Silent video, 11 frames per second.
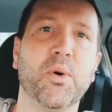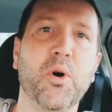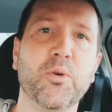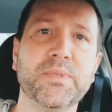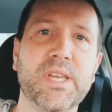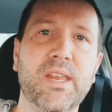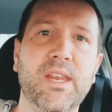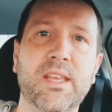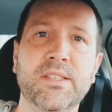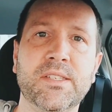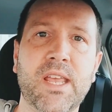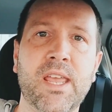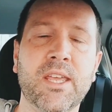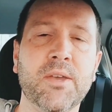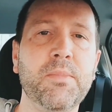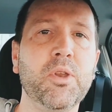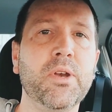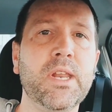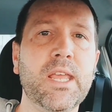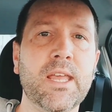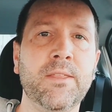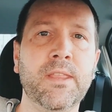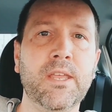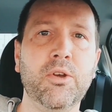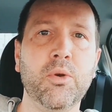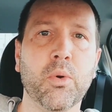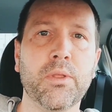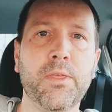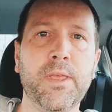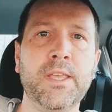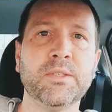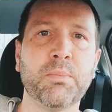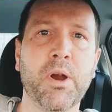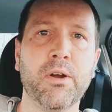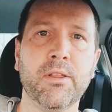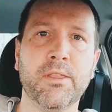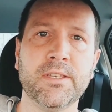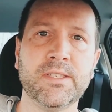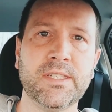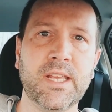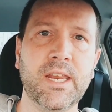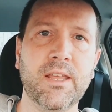Homestead is a community in the northeast part of the city